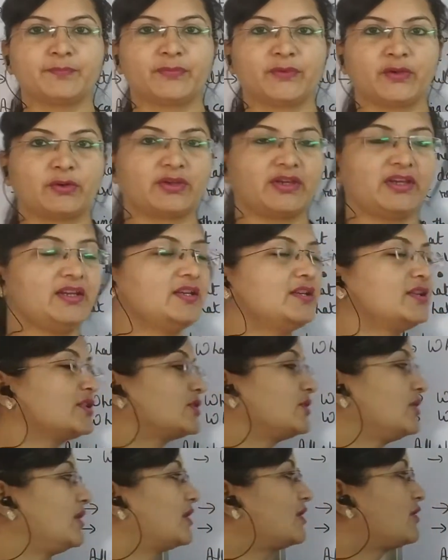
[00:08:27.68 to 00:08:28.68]
Okay,
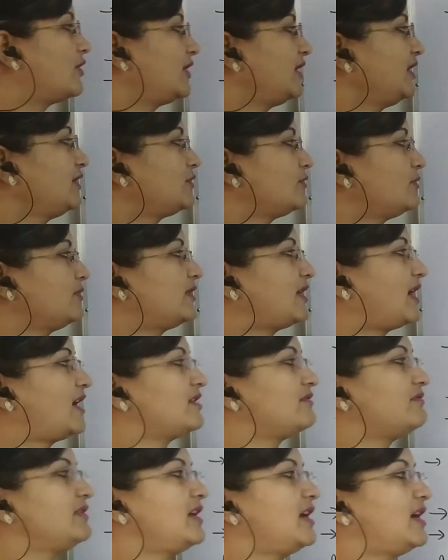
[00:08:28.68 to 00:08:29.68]
so according to
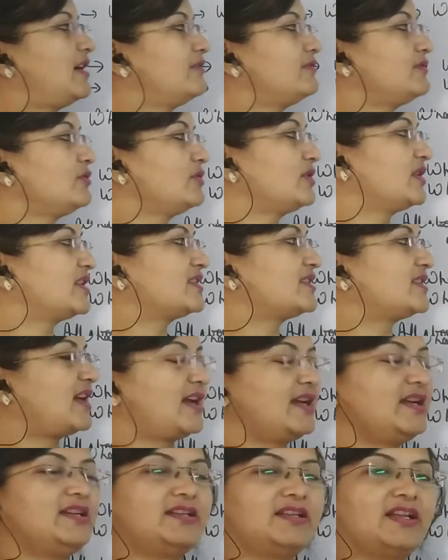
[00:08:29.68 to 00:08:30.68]
that, we have to
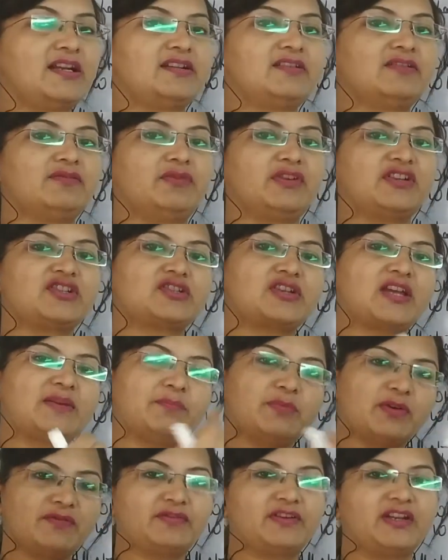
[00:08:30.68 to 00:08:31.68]
decide that which
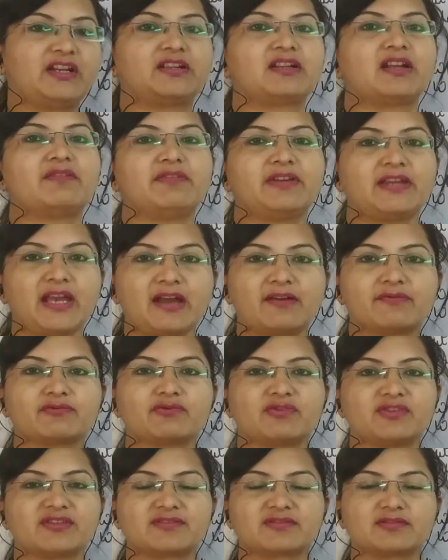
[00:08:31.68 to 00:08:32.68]
type of data we have
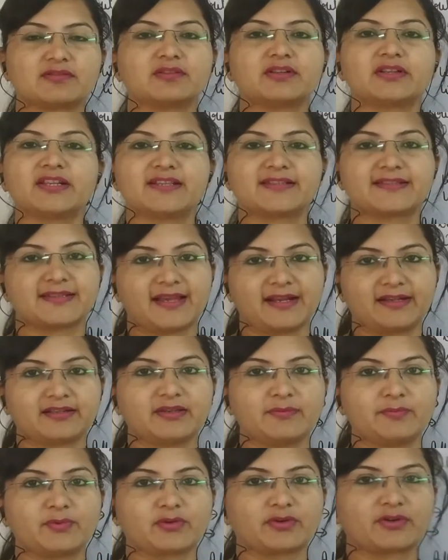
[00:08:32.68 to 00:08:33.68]
to insert inside
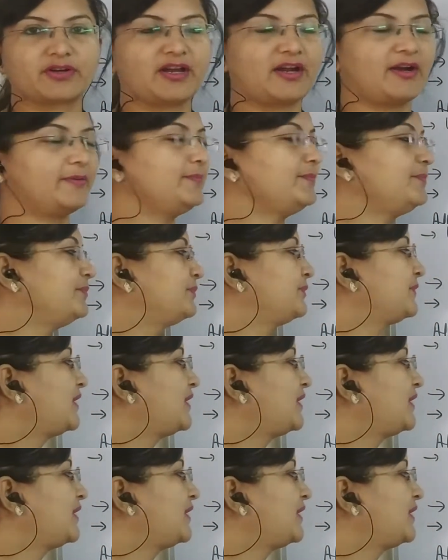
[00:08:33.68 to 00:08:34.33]
the program.